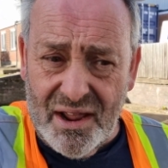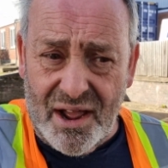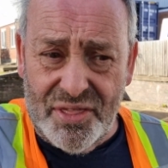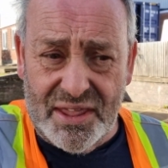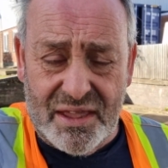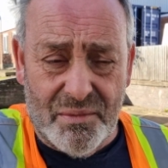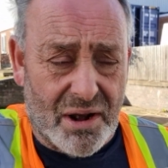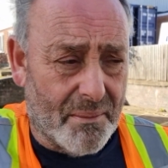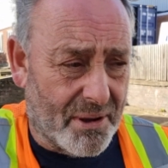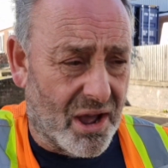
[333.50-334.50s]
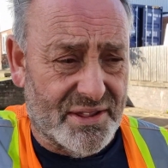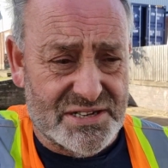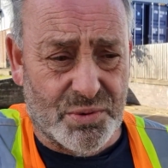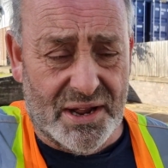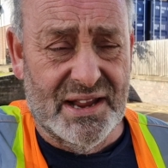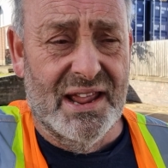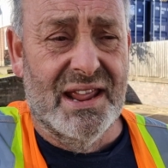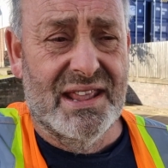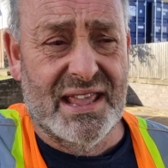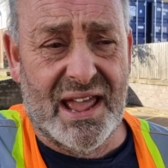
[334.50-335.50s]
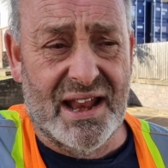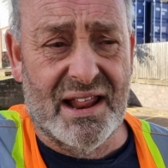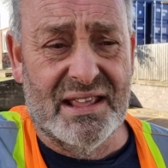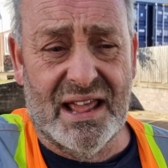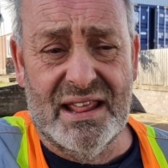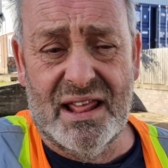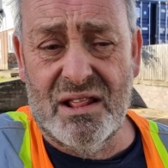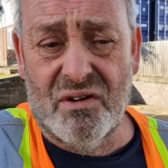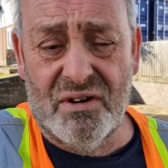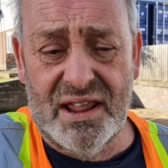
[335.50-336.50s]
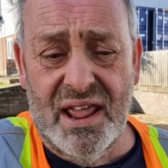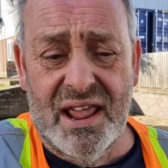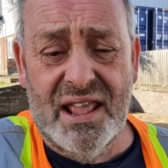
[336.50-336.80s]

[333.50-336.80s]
and thinking, well, I'll park this one, get the other lorry,